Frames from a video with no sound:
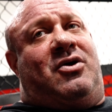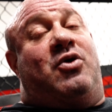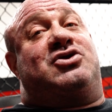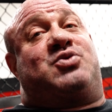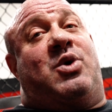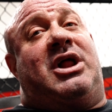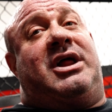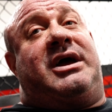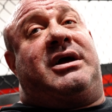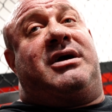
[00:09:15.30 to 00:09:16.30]
Who's
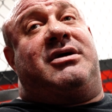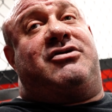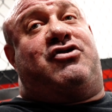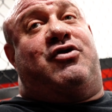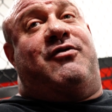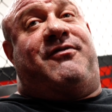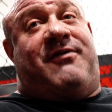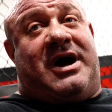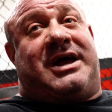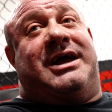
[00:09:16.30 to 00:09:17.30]
willing to
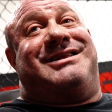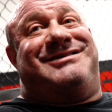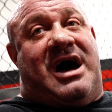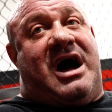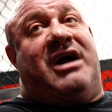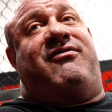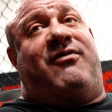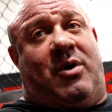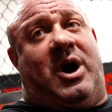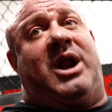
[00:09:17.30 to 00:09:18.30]
fucking die
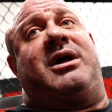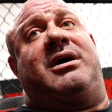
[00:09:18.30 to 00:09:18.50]
for it?